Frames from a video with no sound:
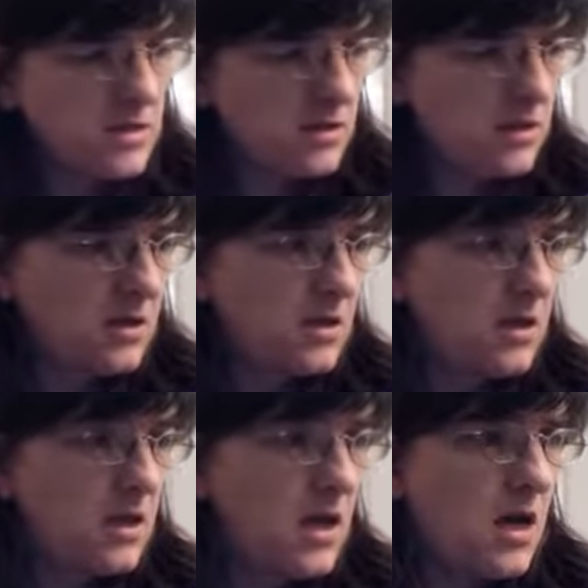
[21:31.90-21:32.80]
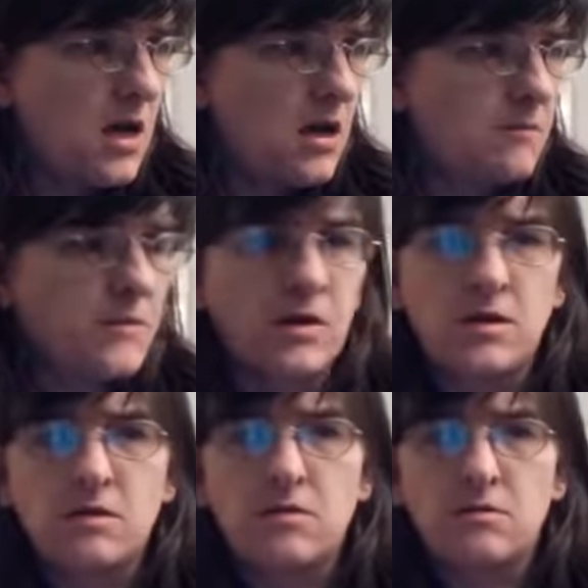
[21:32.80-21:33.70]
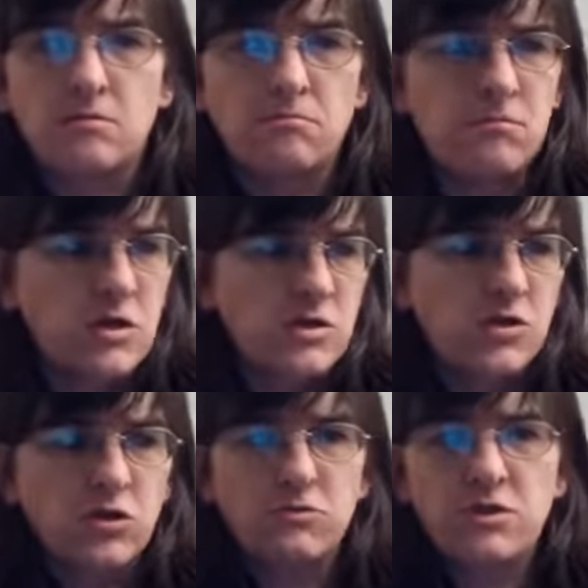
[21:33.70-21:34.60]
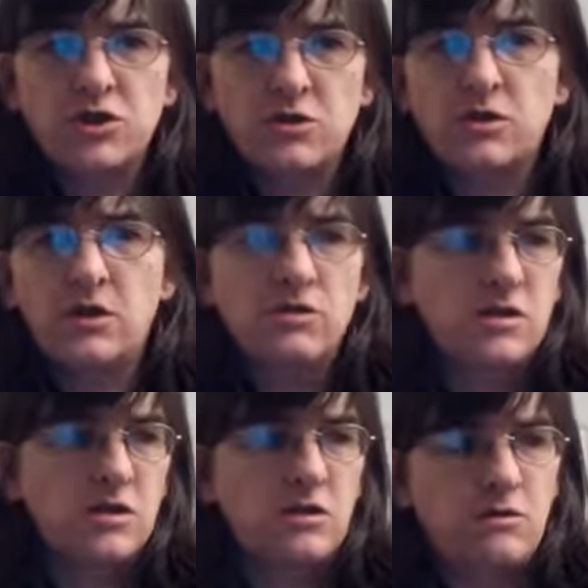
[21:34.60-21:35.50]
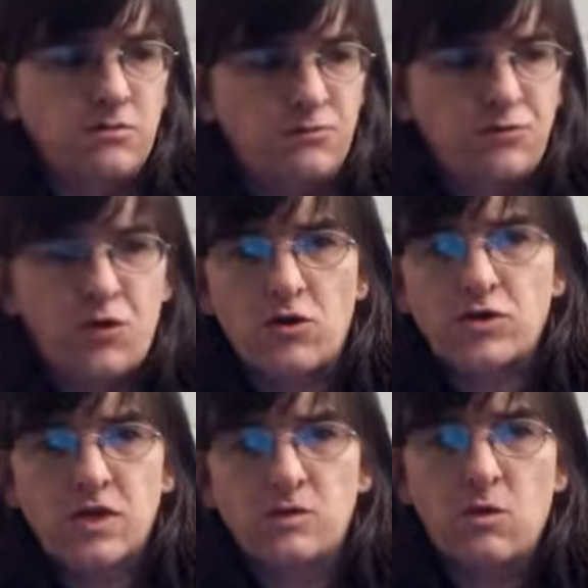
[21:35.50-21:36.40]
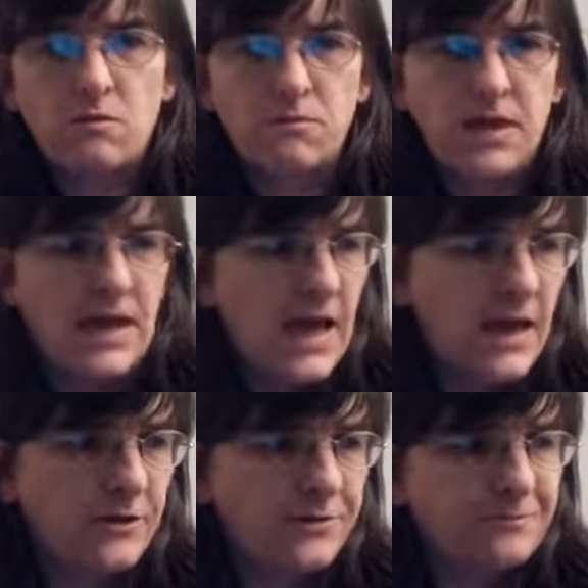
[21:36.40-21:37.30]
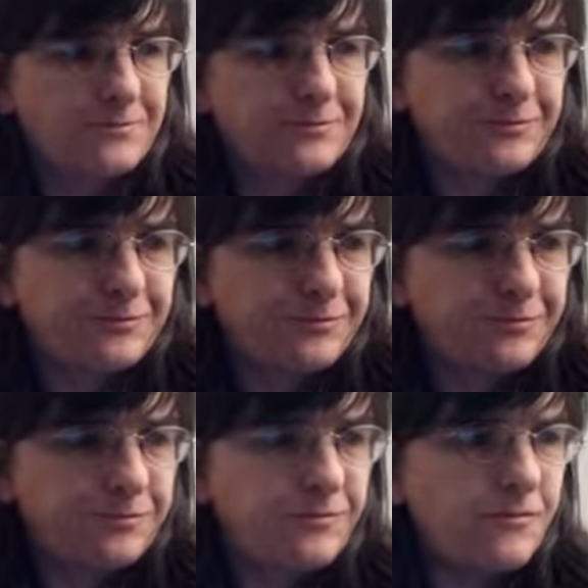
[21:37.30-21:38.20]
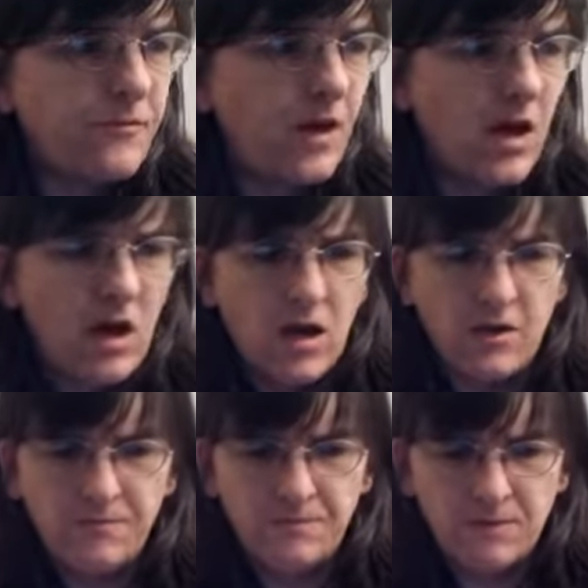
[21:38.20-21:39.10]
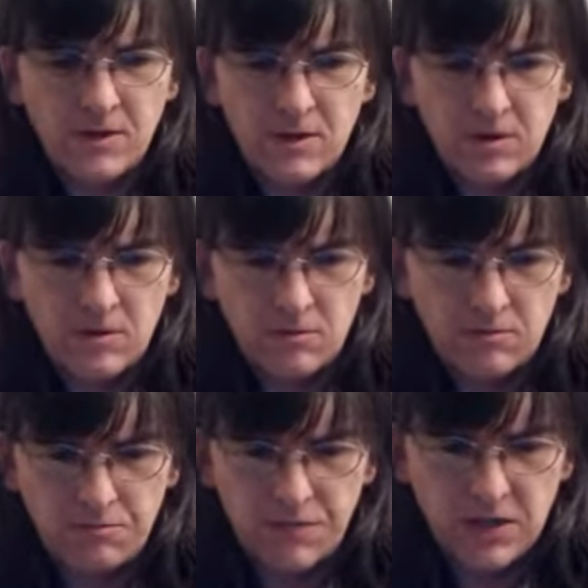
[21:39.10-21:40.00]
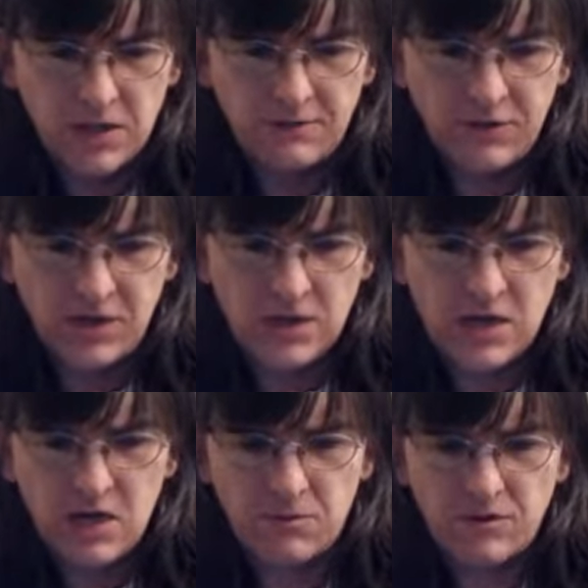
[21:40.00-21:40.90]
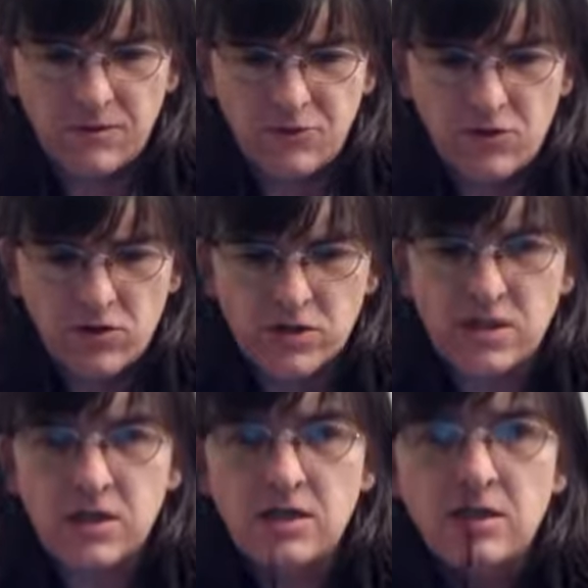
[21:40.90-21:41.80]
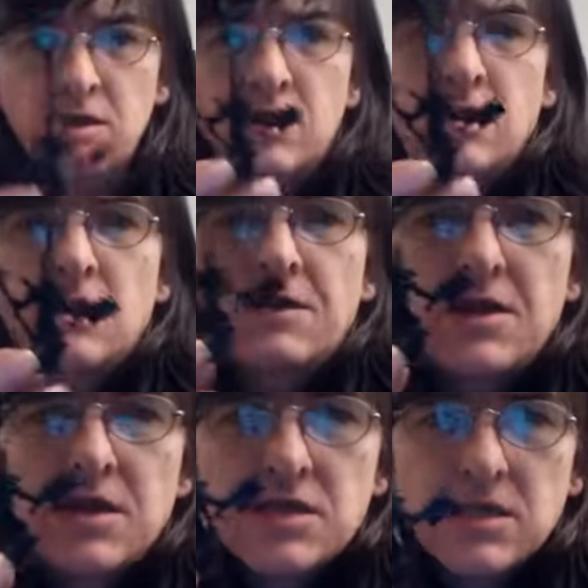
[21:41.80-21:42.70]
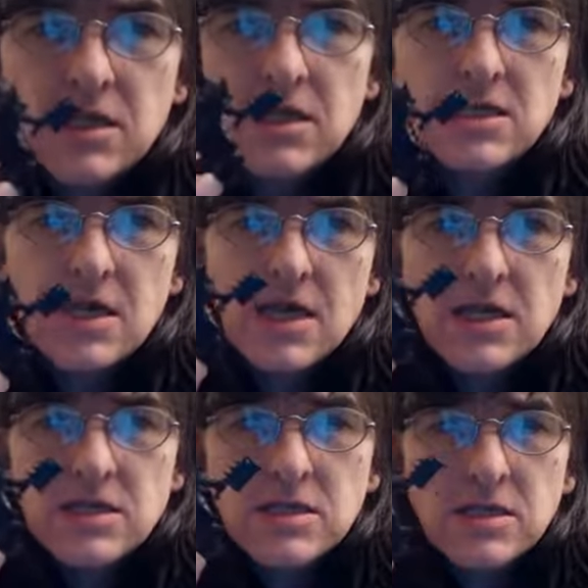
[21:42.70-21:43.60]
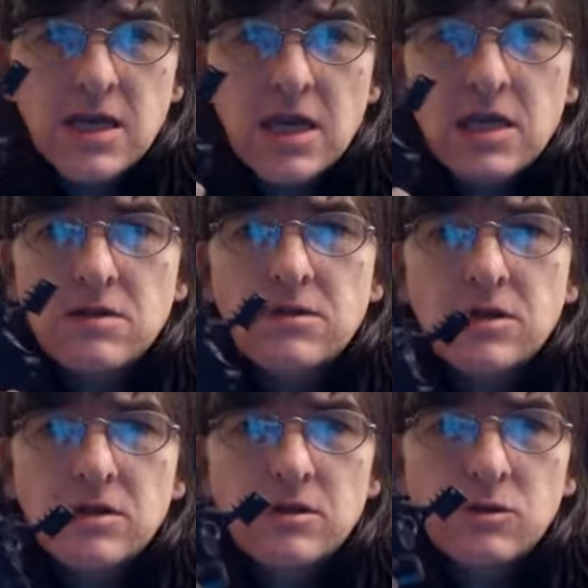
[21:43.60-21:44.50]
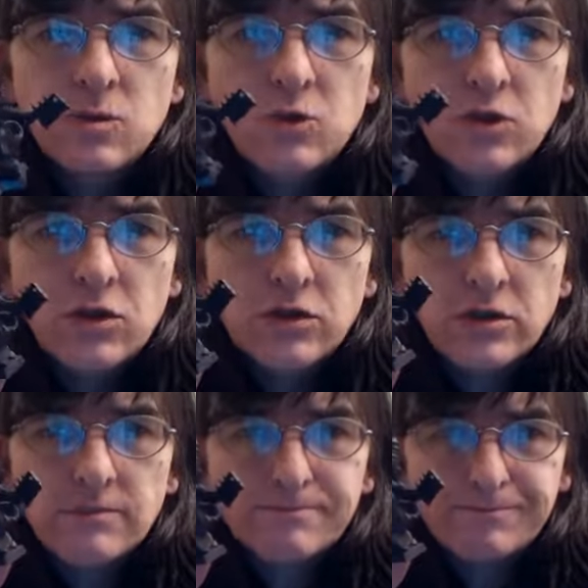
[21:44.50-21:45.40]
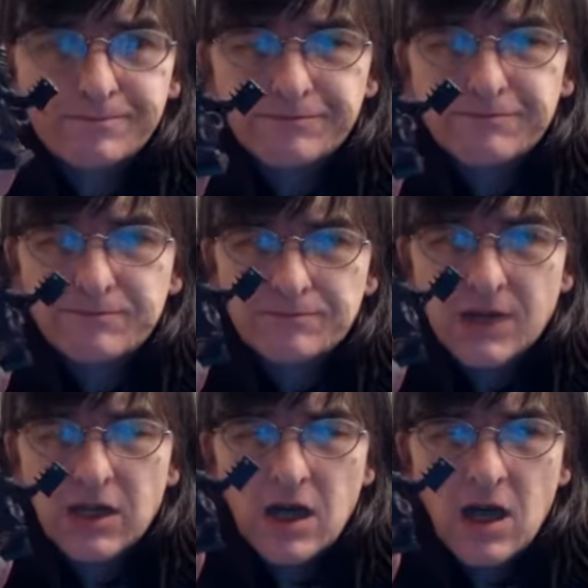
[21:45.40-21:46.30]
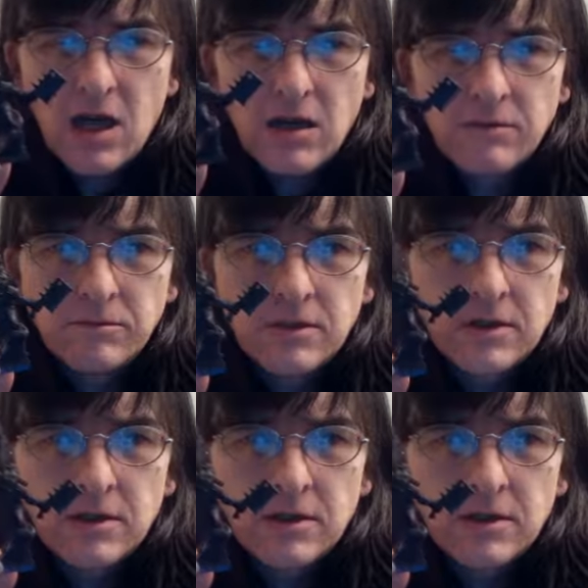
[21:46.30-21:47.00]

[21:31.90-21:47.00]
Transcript: But I'll give you an example of a proxy. This is a Skaven Warlord. For the purposes of a friendly game, there's no reason why I couldn't call that